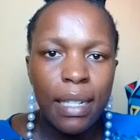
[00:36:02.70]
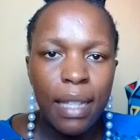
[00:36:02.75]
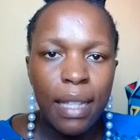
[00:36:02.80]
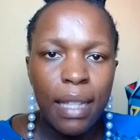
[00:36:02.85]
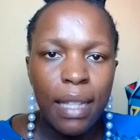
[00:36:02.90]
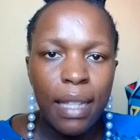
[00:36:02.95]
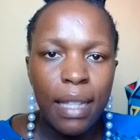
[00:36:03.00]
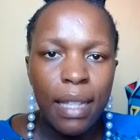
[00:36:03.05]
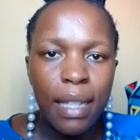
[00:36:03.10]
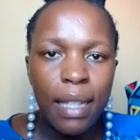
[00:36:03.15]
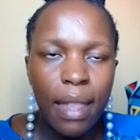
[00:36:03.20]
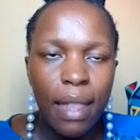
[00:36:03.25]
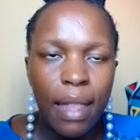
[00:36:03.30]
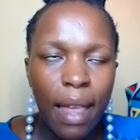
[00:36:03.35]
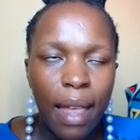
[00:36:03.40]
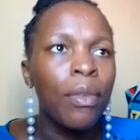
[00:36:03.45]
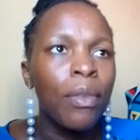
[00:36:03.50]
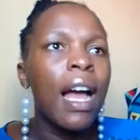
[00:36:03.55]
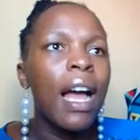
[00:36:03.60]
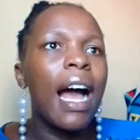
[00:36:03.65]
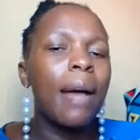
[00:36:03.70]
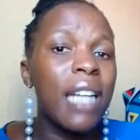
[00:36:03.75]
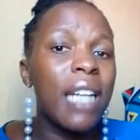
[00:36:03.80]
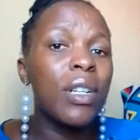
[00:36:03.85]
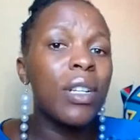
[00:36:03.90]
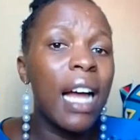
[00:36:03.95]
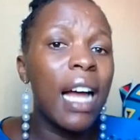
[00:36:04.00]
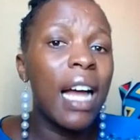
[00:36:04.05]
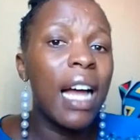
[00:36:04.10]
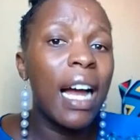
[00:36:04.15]
and HubSpot
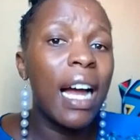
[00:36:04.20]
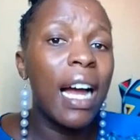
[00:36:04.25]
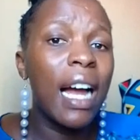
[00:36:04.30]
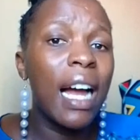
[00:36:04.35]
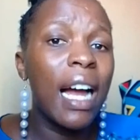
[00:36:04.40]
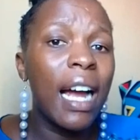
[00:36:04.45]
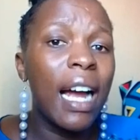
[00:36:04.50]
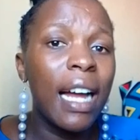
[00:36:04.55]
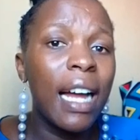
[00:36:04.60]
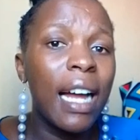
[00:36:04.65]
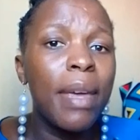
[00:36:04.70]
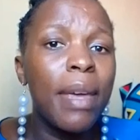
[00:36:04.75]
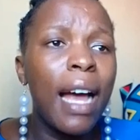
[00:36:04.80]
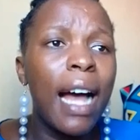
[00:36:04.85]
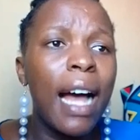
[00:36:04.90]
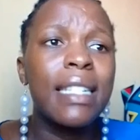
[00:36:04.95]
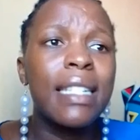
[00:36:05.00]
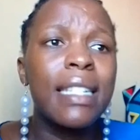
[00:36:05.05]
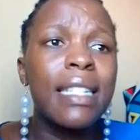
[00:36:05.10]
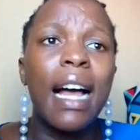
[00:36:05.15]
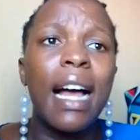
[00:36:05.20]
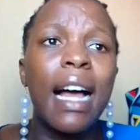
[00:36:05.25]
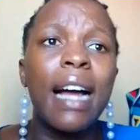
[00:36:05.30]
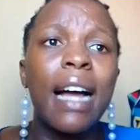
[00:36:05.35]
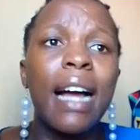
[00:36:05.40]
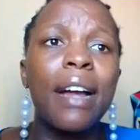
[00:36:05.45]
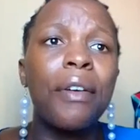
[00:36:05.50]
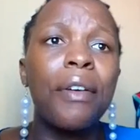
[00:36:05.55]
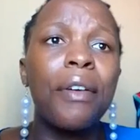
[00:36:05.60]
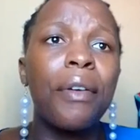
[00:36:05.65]
Academy has a
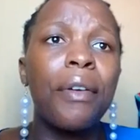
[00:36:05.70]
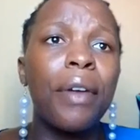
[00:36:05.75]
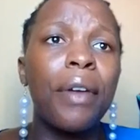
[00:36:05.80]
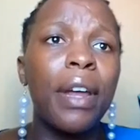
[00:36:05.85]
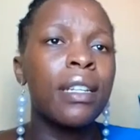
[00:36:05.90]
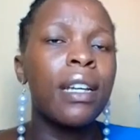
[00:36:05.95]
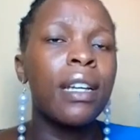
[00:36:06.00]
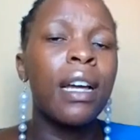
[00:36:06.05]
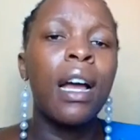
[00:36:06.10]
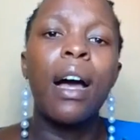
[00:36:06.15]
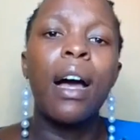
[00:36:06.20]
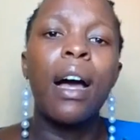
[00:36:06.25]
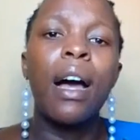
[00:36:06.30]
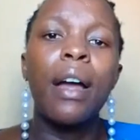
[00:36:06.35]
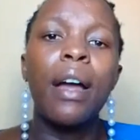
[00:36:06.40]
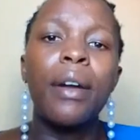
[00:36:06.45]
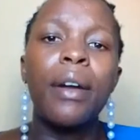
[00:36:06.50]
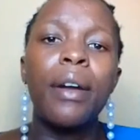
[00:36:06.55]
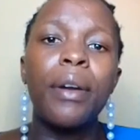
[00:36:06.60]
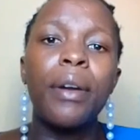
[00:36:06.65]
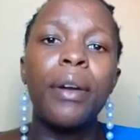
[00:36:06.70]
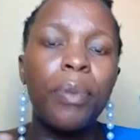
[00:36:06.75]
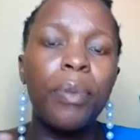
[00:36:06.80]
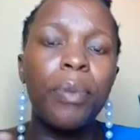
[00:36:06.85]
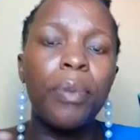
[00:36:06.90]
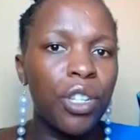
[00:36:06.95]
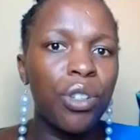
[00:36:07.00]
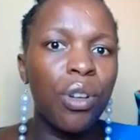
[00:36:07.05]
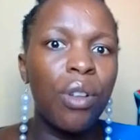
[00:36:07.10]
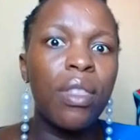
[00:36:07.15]
great
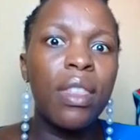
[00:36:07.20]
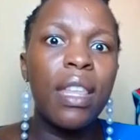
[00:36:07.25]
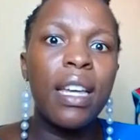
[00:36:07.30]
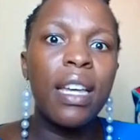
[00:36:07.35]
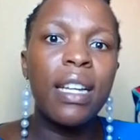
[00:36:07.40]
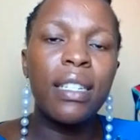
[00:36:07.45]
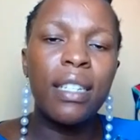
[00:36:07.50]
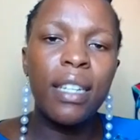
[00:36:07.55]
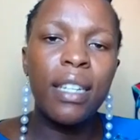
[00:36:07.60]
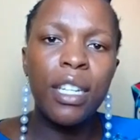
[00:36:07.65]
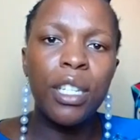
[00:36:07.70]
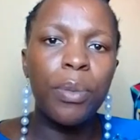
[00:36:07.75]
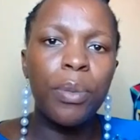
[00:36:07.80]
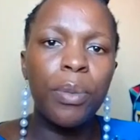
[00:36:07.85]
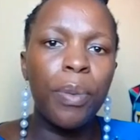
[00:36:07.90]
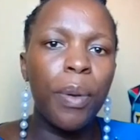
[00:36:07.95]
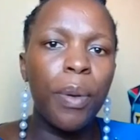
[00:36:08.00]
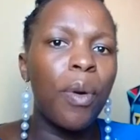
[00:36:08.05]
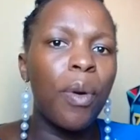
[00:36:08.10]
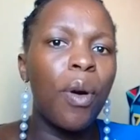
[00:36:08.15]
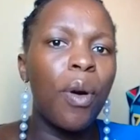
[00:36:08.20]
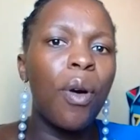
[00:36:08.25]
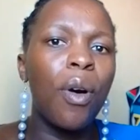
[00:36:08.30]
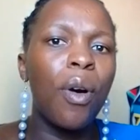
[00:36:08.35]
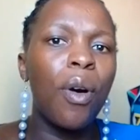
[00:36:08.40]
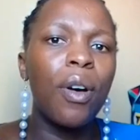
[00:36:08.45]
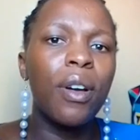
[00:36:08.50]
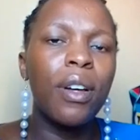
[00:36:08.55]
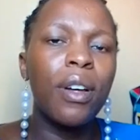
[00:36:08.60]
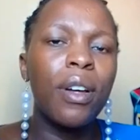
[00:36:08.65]
reputation. They teach people.
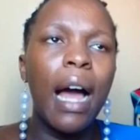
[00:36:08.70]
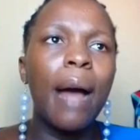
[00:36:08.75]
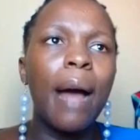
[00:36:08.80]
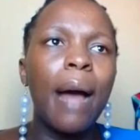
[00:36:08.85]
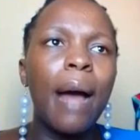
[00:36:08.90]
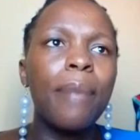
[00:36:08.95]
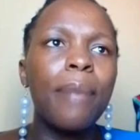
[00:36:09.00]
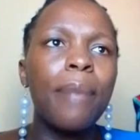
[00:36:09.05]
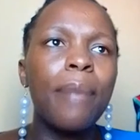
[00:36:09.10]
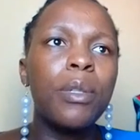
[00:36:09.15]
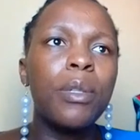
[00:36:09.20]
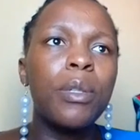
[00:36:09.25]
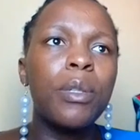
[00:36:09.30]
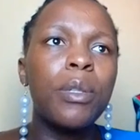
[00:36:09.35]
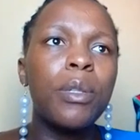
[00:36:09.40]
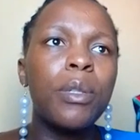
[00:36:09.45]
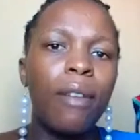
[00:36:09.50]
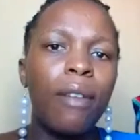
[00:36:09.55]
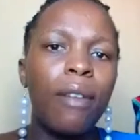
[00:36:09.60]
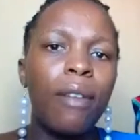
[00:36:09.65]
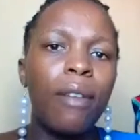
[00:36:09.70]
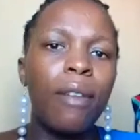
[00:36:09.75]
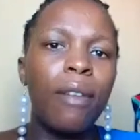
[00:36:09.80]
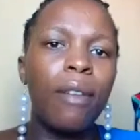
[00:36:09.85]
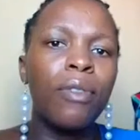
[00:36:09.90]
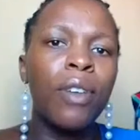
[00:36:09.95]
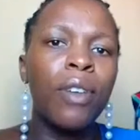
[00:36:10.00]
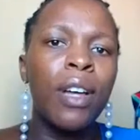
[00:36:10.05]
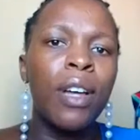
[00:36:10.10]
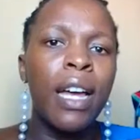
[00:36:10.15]
HubSpot
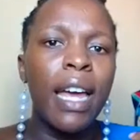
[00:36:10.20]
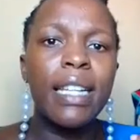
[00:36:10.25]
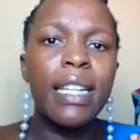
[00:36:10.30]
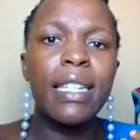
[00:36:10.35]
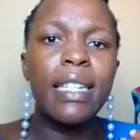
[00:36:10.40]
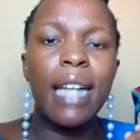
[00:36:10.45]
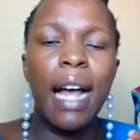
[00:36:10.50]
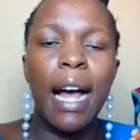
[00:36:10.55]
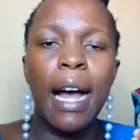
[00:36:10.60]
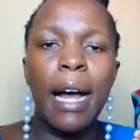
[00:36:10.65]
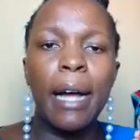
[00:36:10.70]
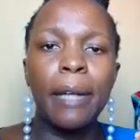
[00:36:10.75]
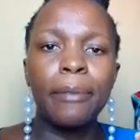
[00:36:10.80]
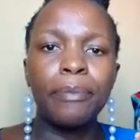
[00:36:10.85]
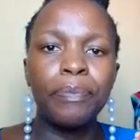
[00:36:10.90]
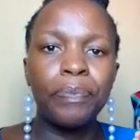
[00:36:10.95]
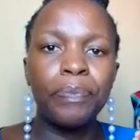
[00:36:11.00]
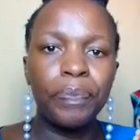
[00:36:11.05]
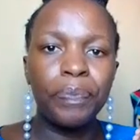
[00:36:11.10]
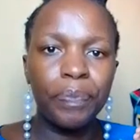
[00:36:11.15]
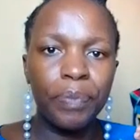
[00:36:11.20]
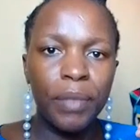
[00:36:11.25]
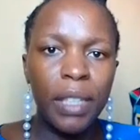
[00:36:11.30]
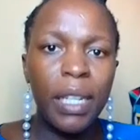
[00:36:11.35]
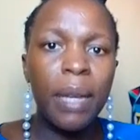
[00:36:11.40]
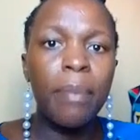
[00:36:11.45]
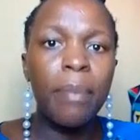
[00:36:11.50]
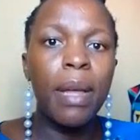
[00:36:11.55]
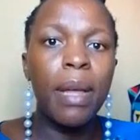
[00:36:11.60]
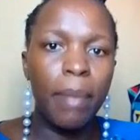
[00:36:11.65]
is
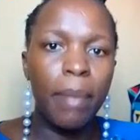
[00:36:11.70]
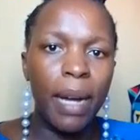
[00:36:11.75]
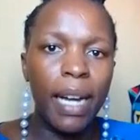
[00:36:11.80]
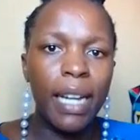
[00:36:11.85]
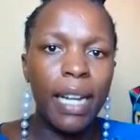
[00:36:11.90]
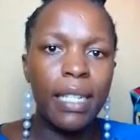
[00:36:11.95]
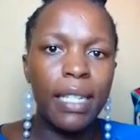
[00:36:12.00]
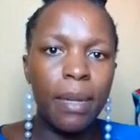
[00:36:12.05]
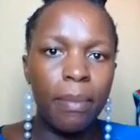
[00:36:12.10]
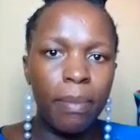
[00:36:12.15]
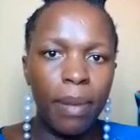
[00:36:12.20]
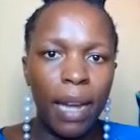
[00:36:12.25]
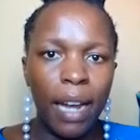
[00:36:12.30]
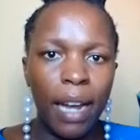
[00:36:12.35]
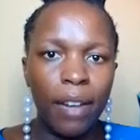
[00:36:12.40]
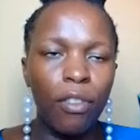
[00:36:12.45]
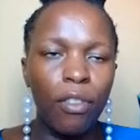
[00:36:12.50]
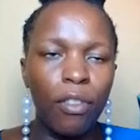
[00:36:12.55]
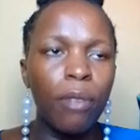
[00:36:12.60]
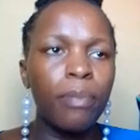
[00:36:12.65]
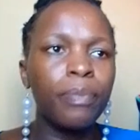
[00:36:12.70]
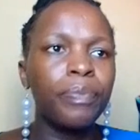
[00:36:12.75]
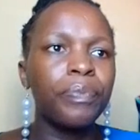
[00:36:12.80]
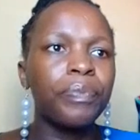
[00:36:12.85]
email marketing platform,